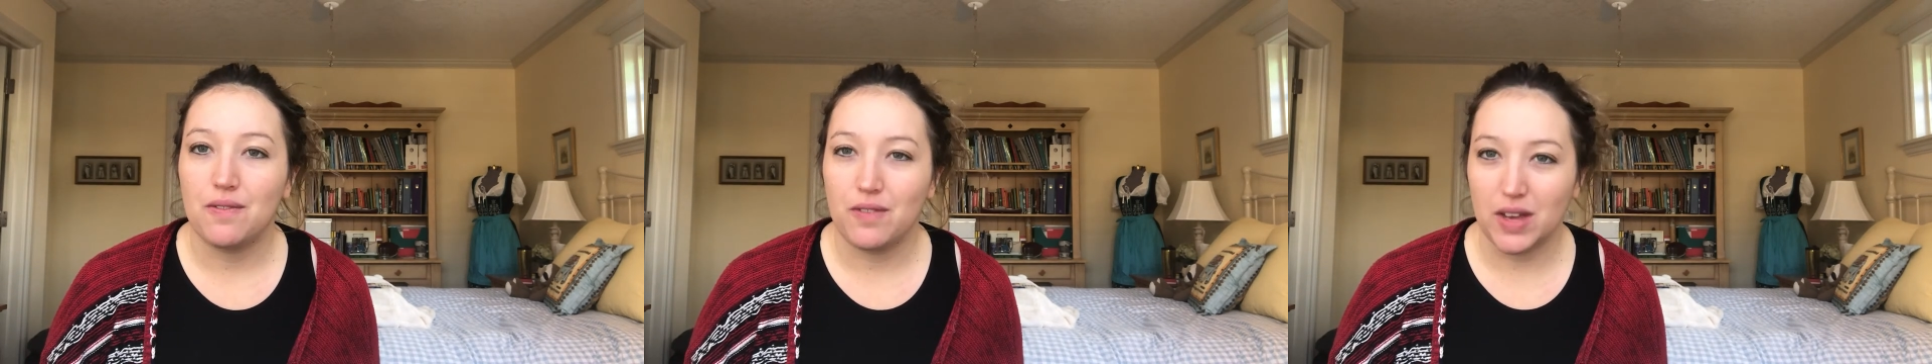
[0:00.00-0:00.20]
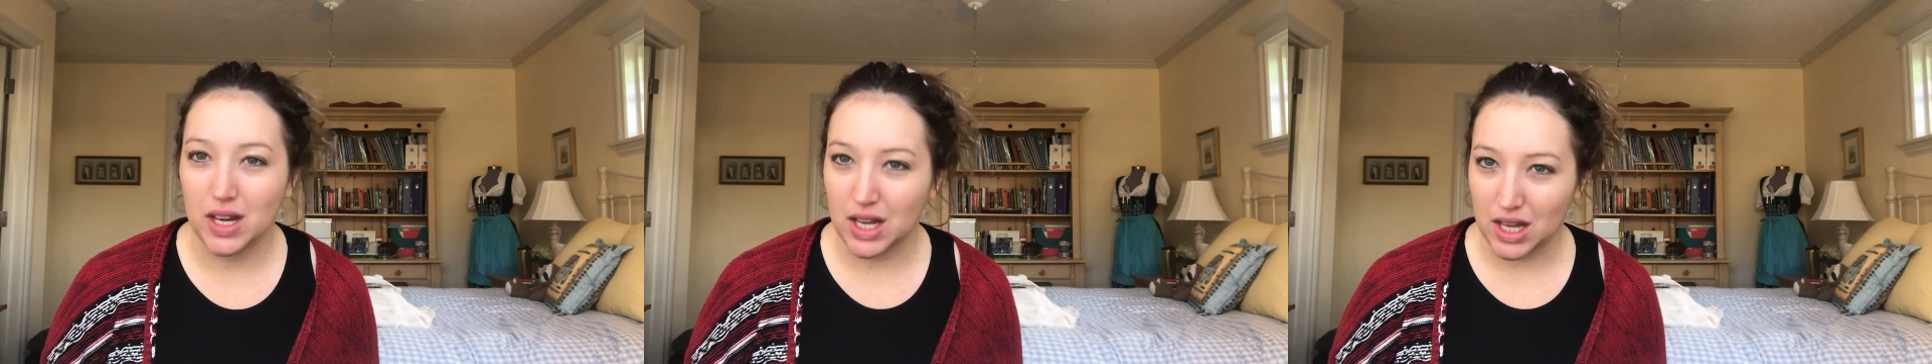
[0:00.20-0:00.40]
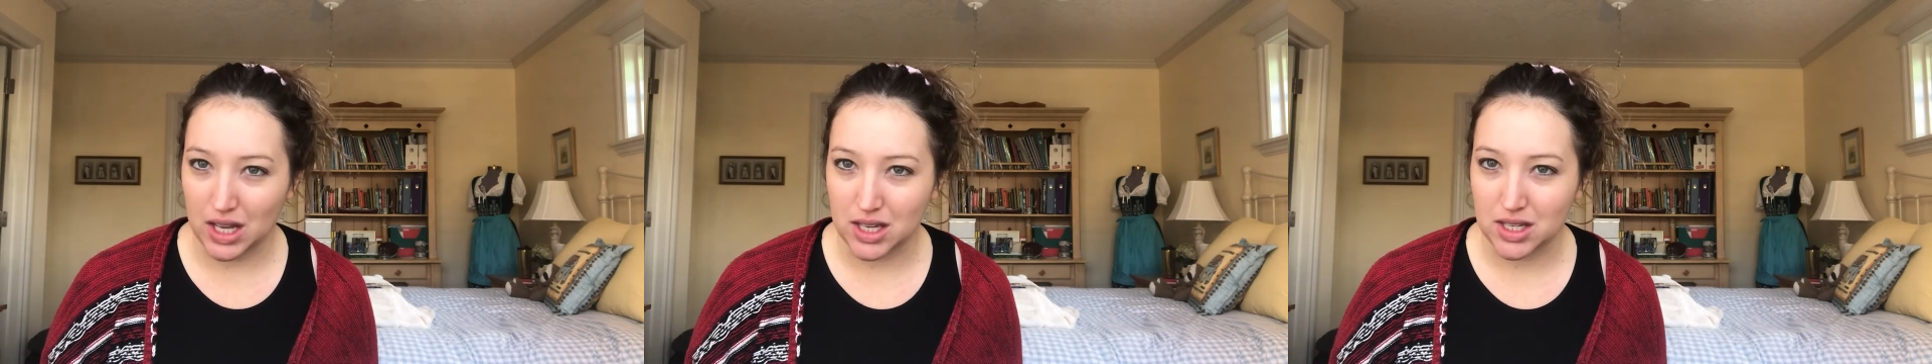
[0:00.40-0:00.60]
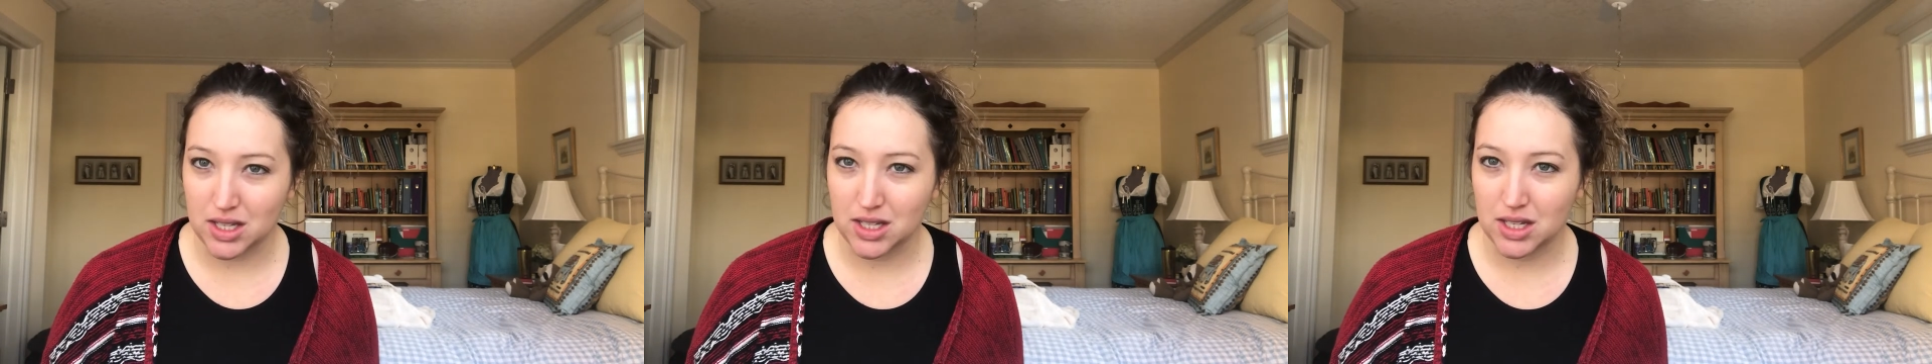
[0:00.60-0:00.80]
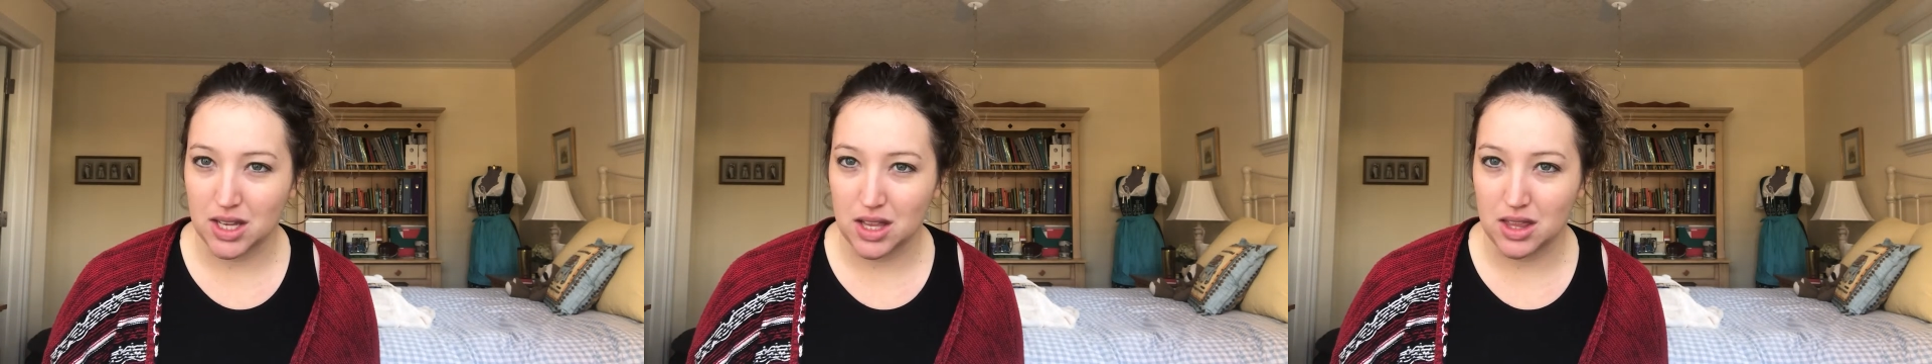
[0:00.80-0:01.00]
fit
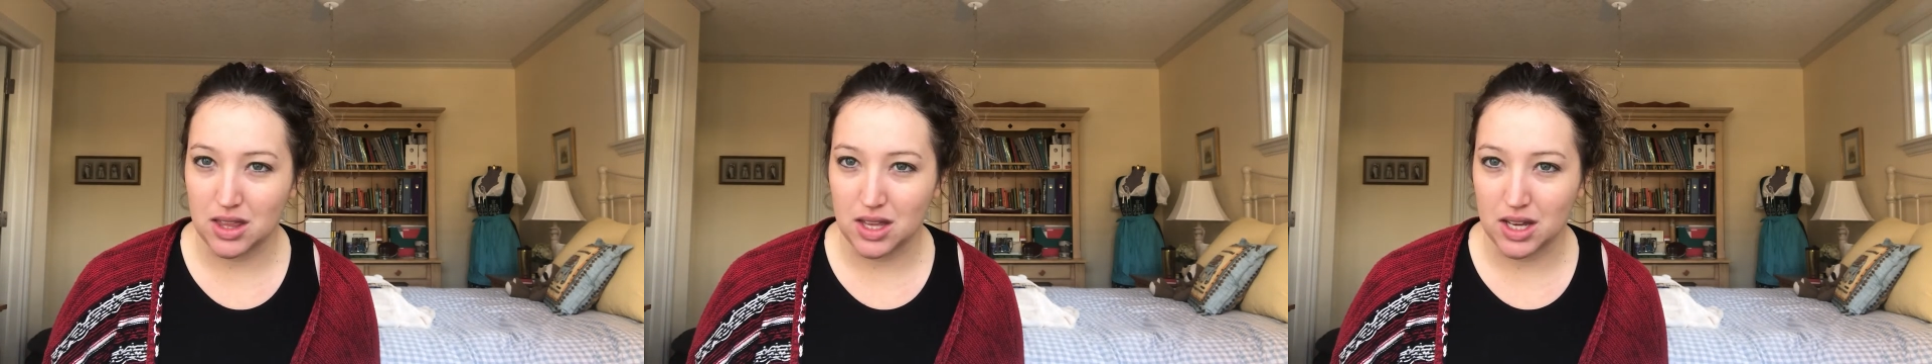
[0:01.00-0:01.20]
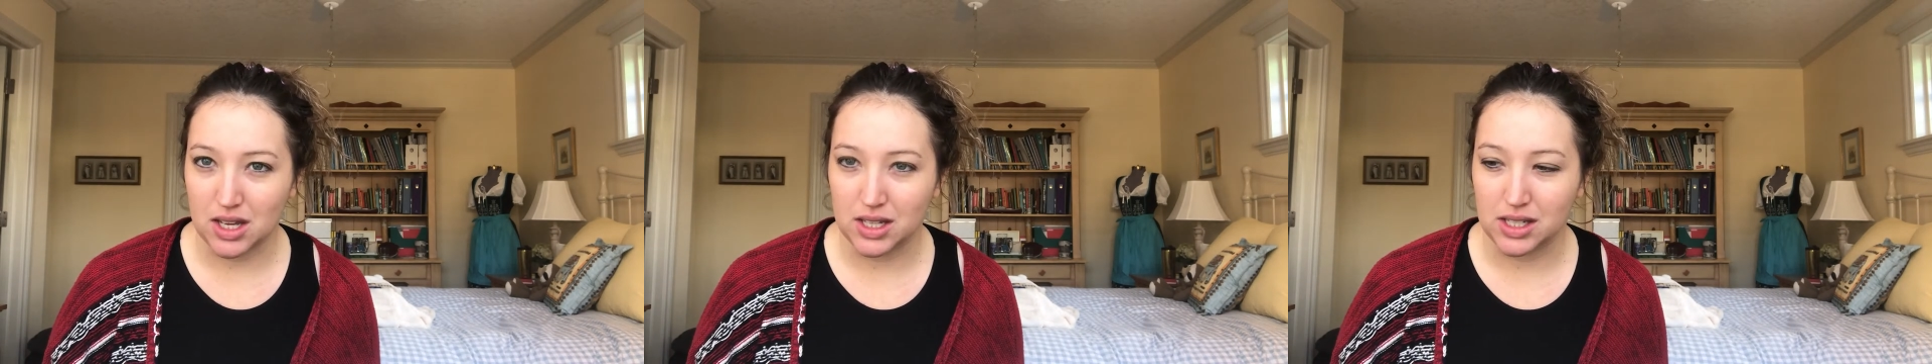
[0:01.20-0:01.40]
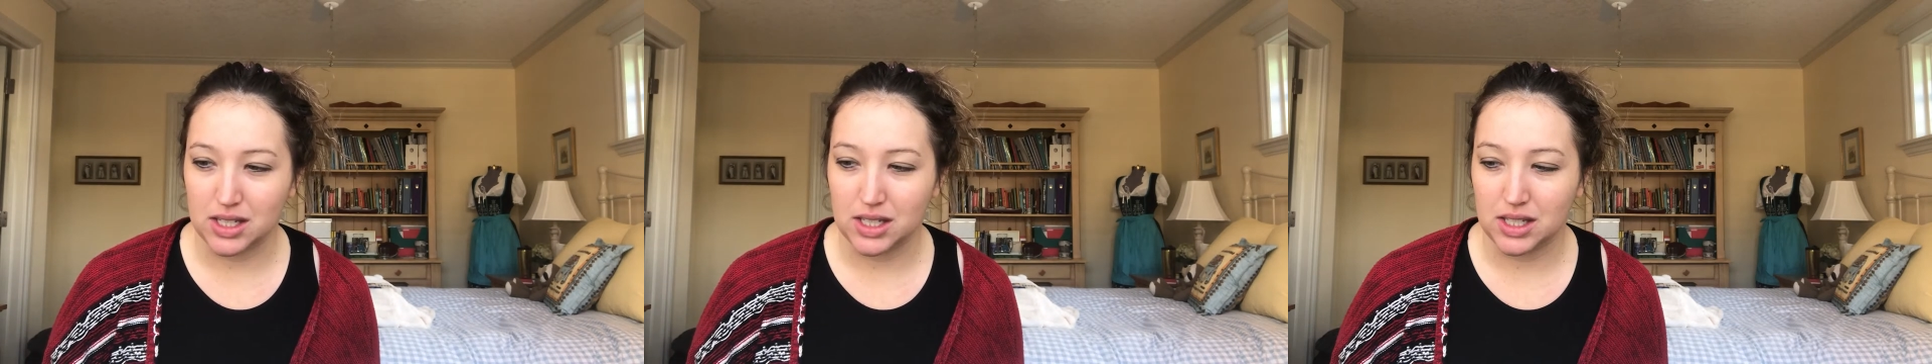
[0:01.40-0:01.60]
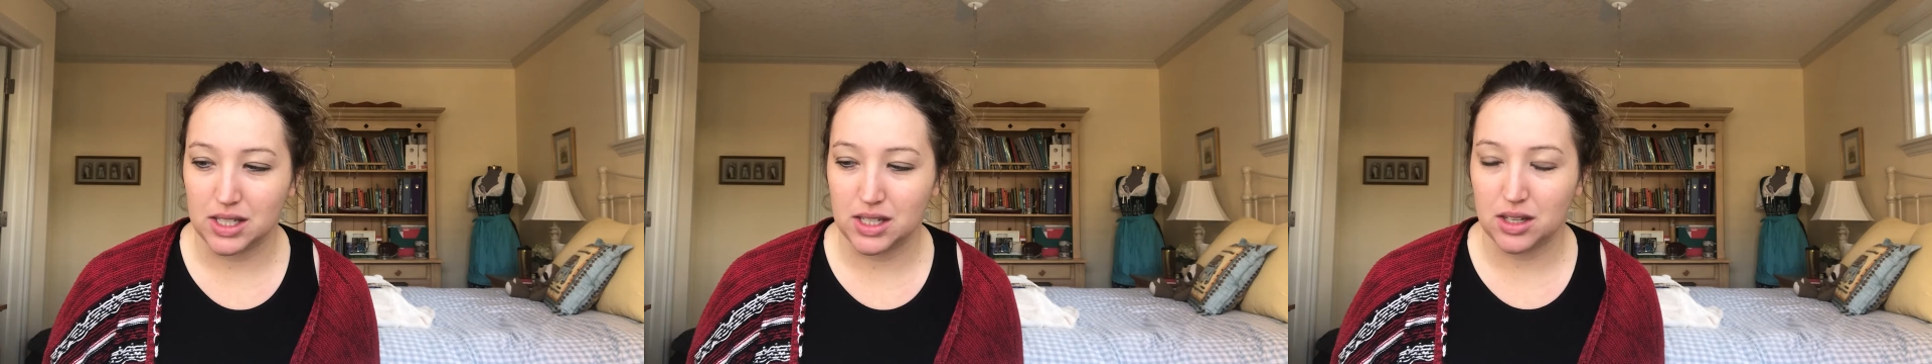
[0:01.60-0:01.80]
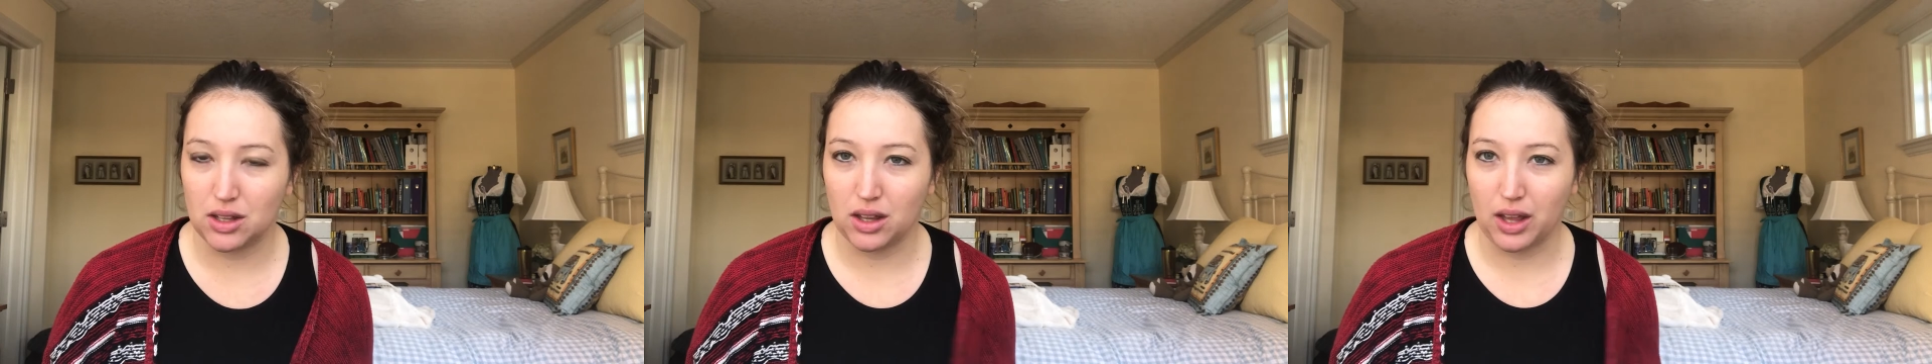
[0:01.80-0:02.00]
into
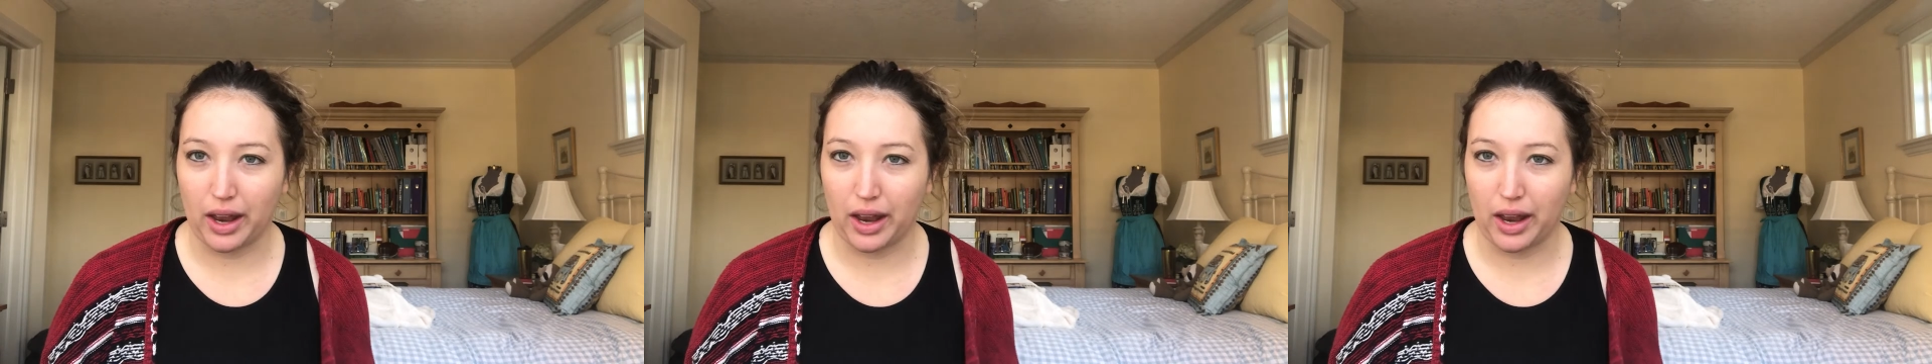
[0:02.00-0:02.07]
this